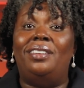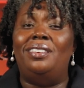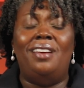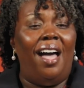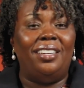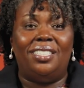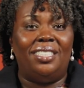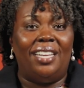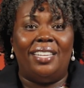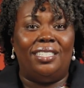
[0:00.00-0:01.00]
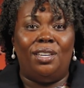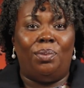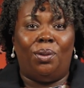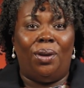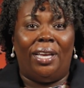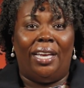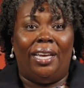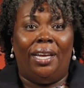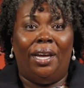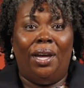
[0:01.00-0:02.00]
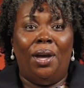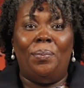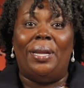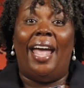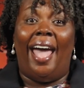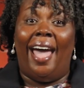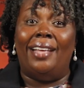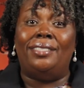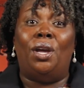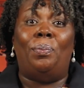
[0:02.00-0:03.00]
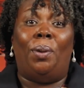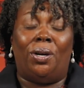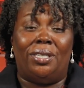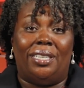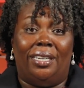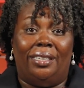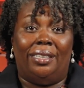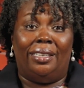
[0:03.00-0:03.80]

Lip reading: not just as an employee, but as a person.